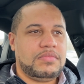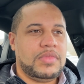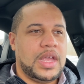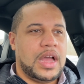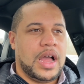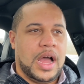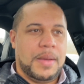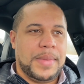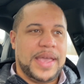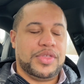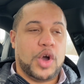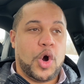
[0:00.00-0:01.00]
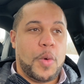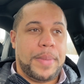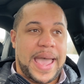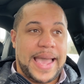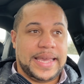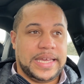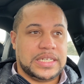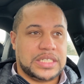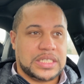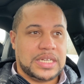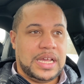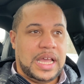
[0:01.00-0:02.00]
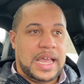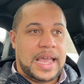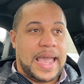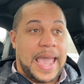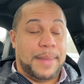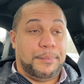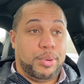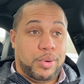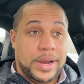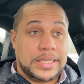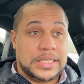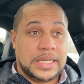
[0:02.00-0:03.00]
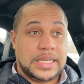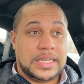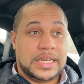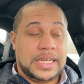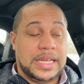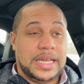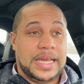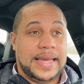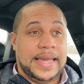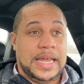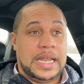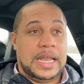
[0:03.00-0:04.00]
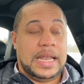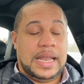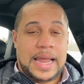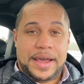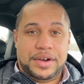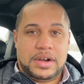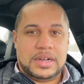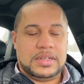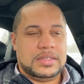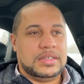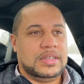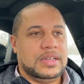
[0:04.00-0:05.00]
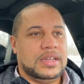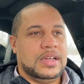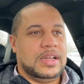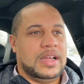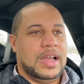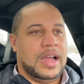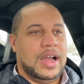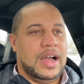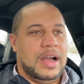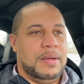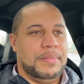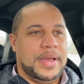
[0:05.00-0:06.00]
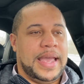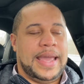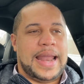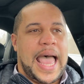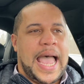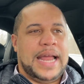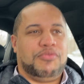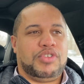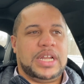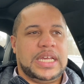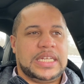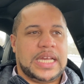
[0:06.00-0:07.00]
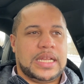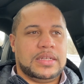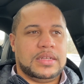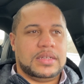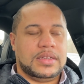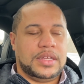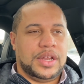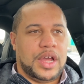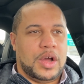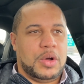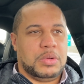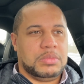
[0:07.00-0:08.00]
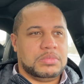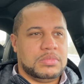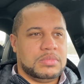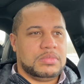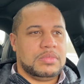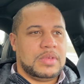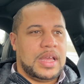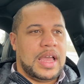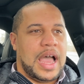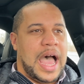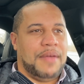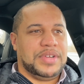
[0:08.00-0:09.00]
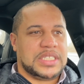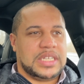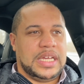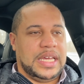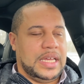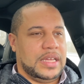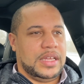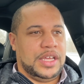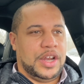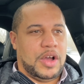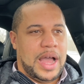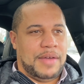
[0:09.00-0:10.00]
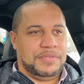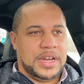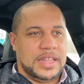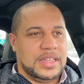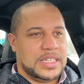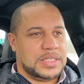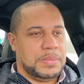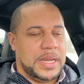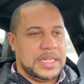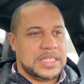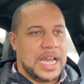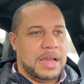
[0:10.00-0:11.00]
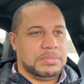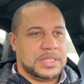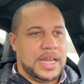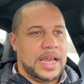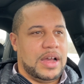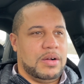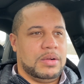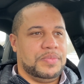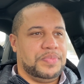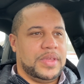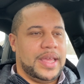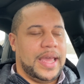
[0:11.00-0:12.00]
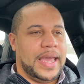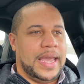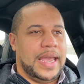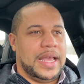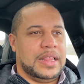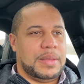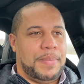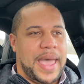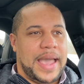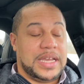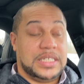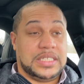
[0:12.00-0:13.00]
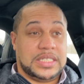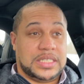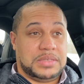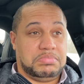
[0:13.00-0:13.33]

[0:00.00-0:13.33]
And the whole package had printed in letter. And I really didn't, obviously, I've done this many times now, and the packages,